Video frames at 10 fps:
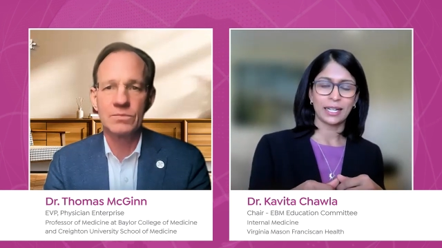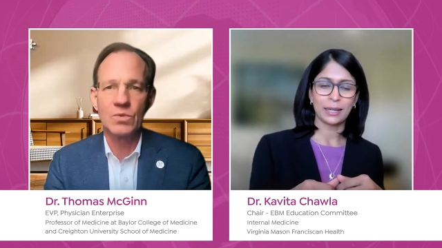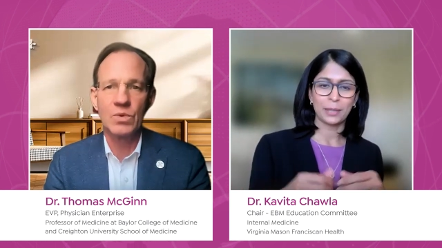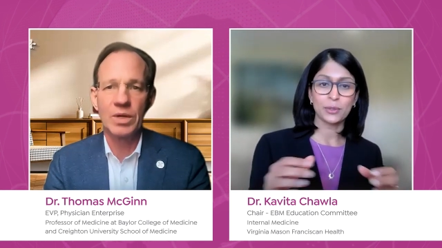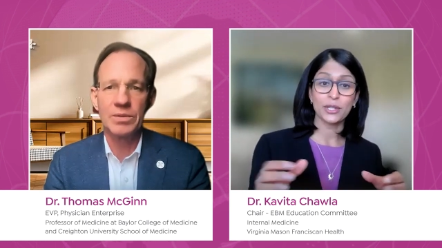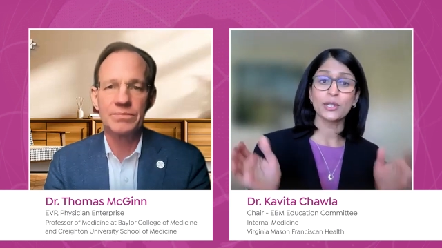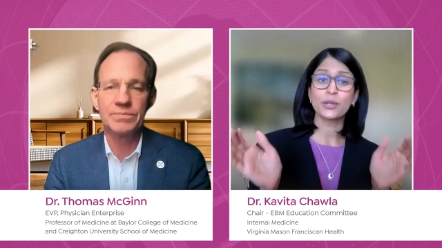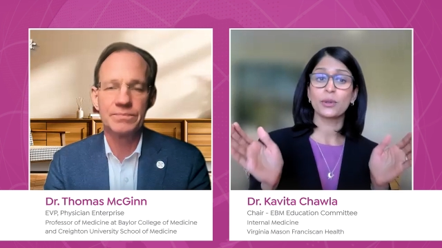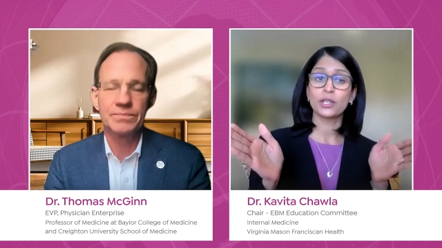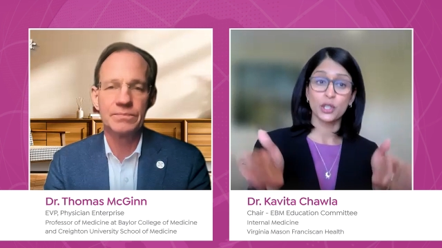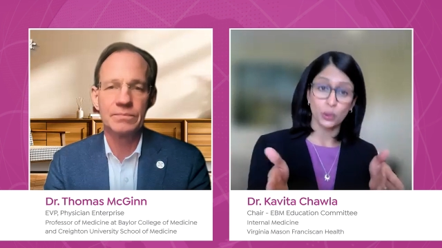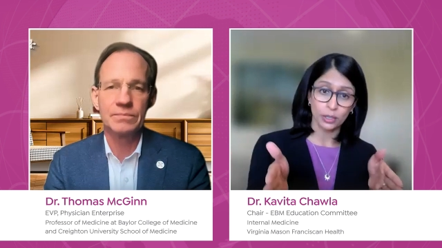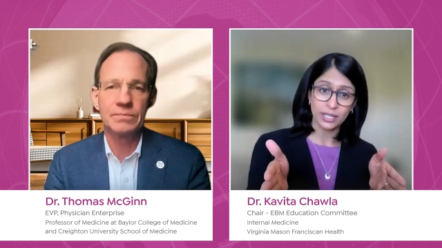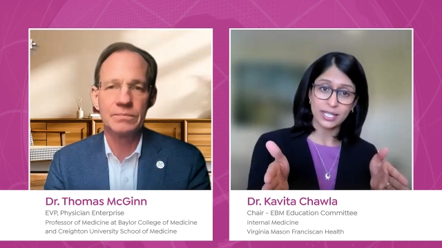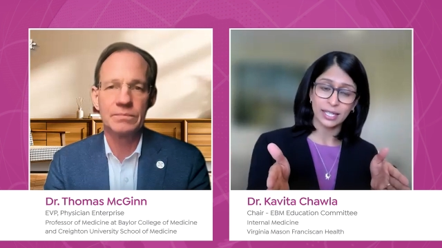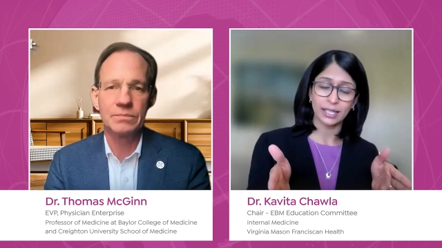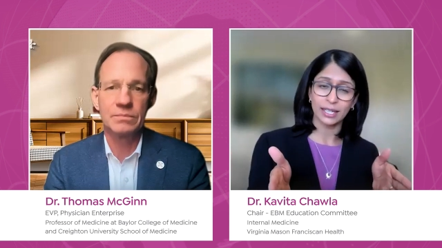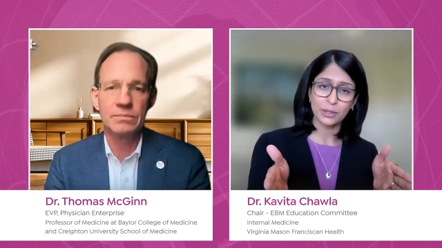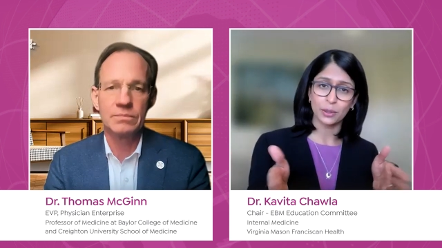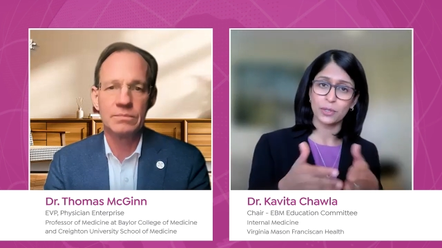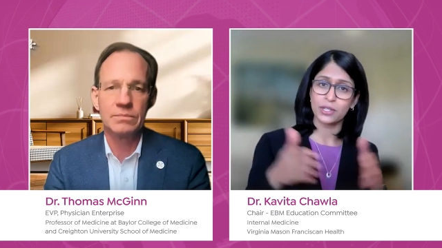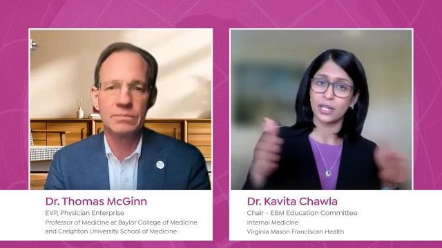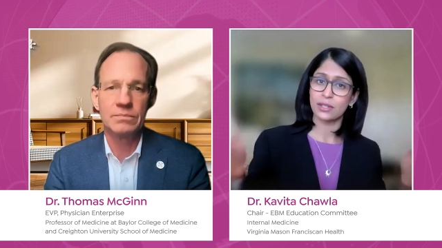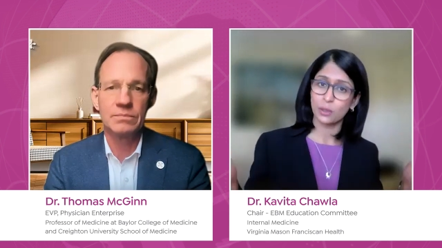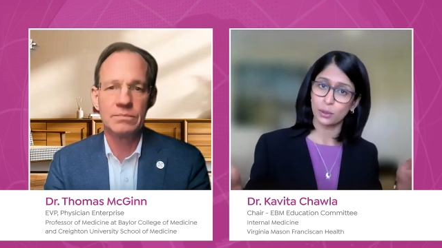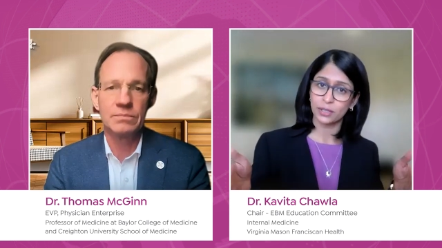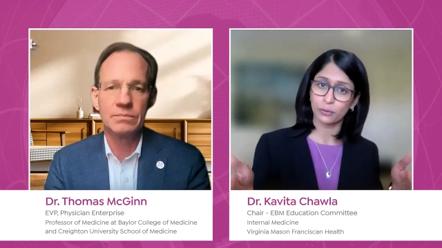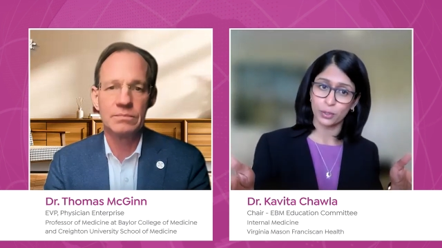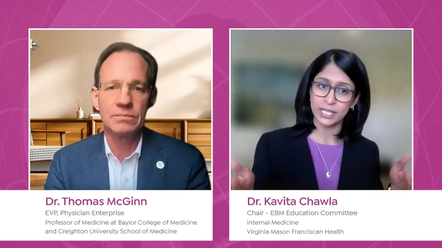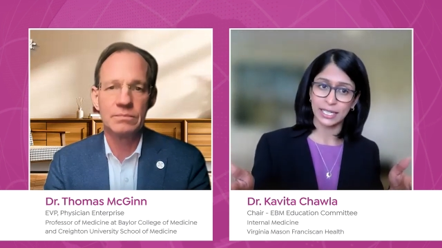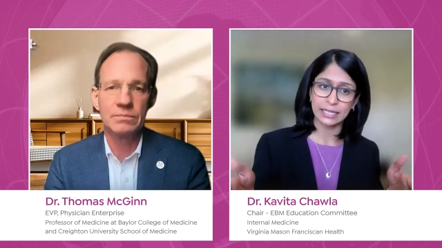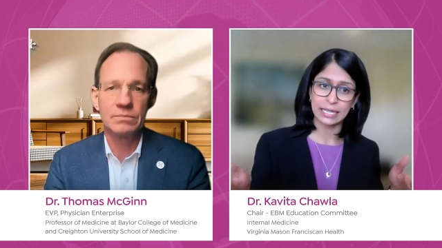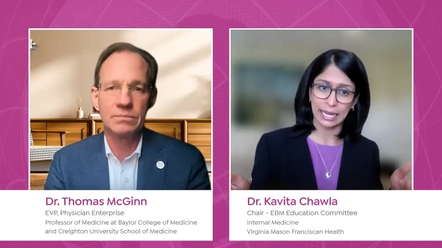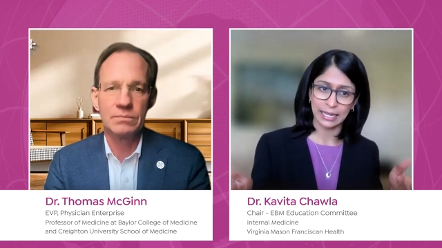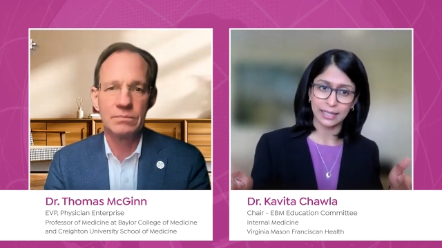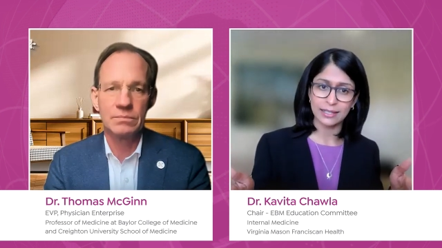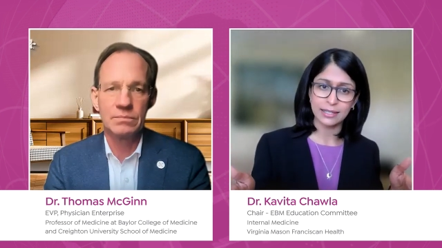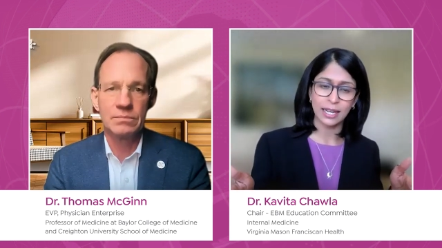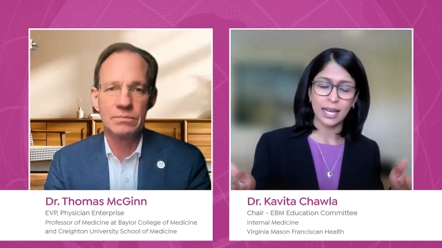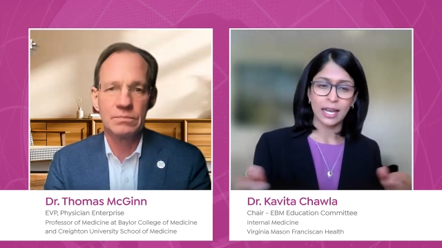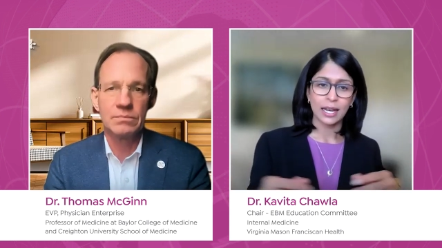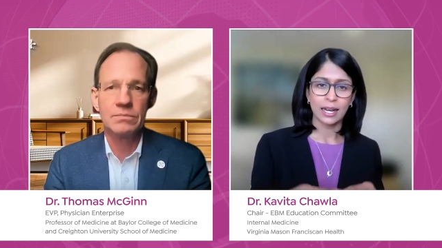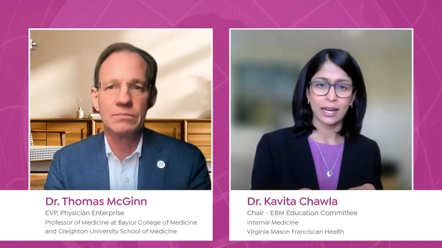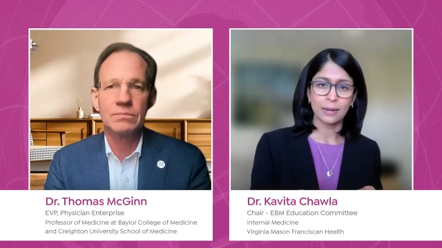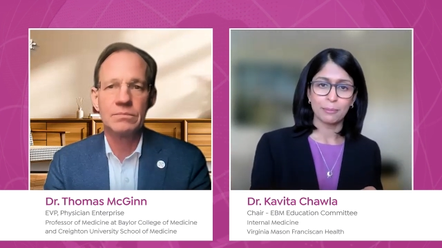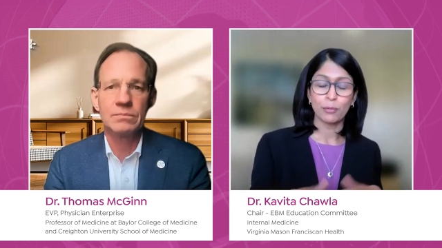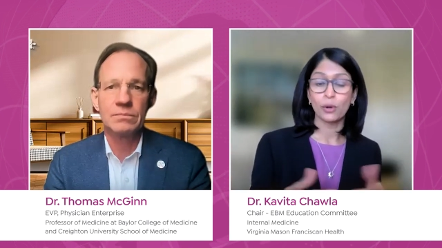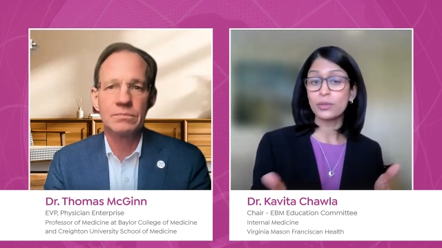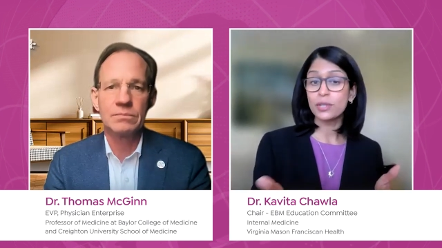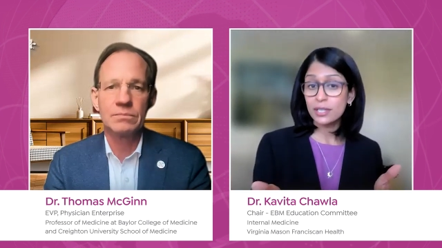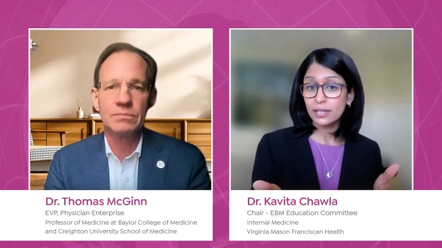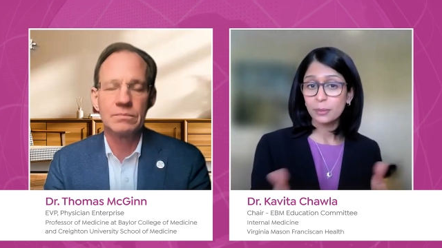Speaker 1: Um, it was also a short study, so it was just over 14 days. Um, most